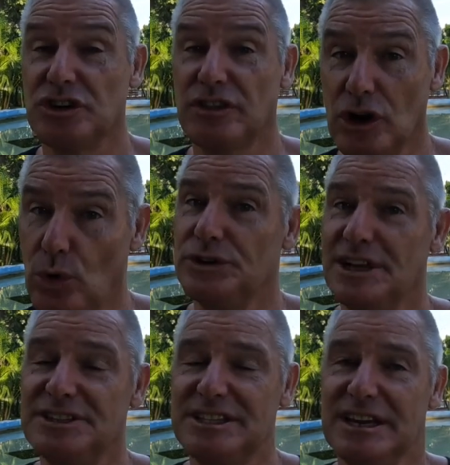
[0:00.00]
And the law
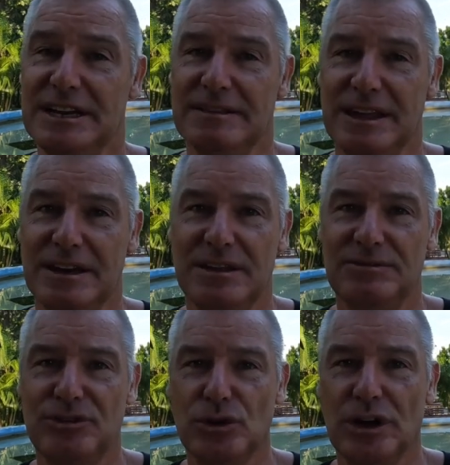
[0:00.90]
does state that
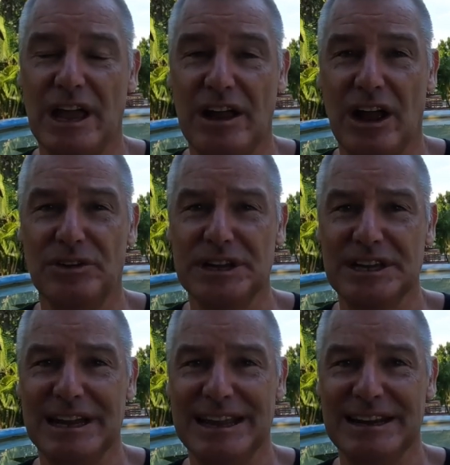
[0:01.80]
if you're going
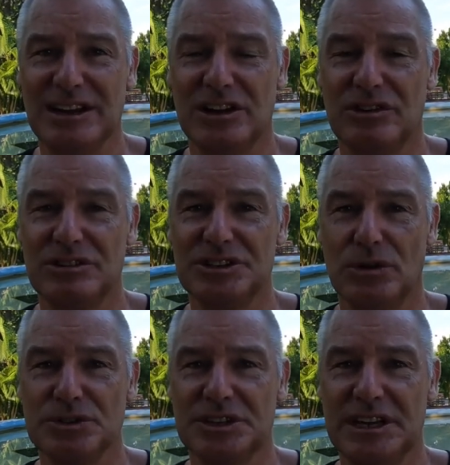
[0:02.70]
in and it
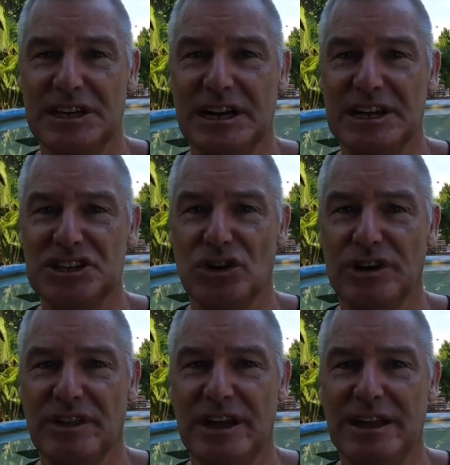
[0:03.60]
results in a head clash
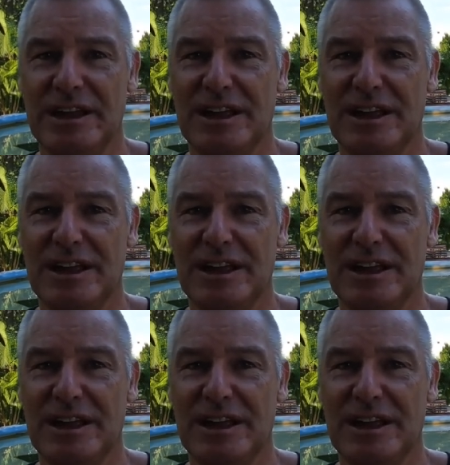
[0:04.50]
like that,